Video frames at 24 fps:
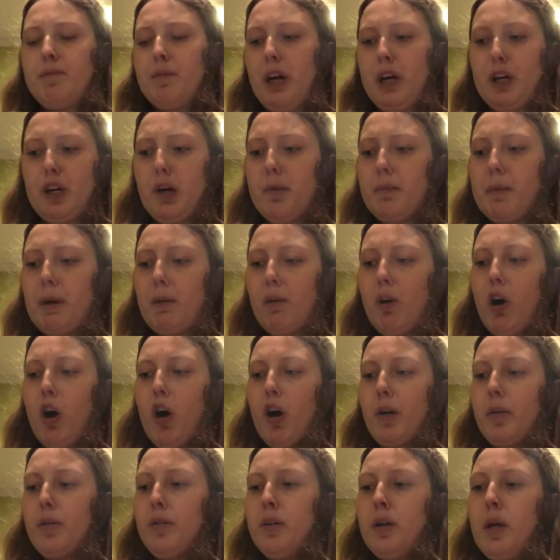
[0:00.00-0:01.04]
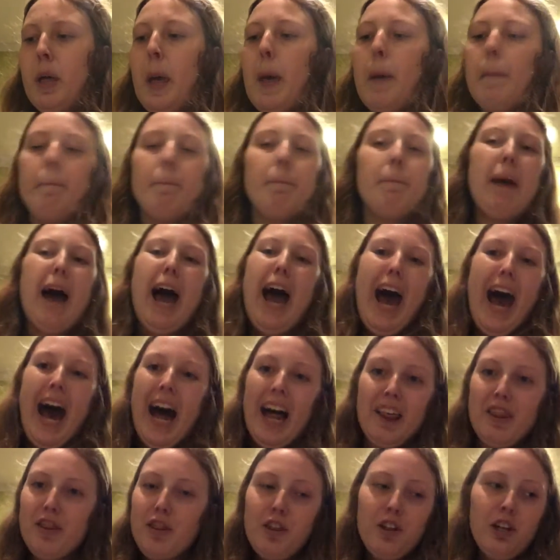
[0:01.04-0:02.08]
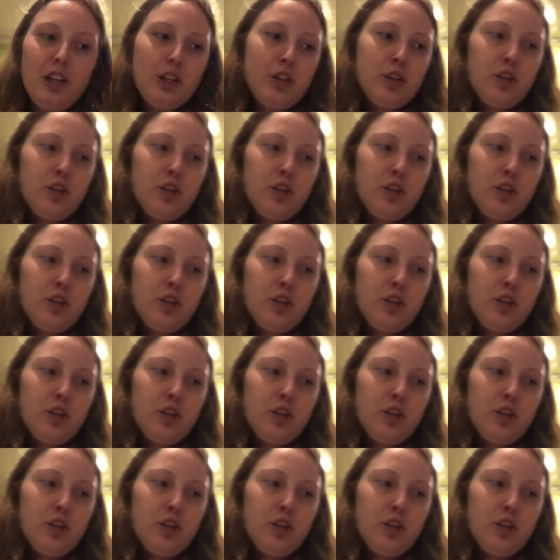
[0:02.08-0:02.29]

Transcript: I could be wrong, math.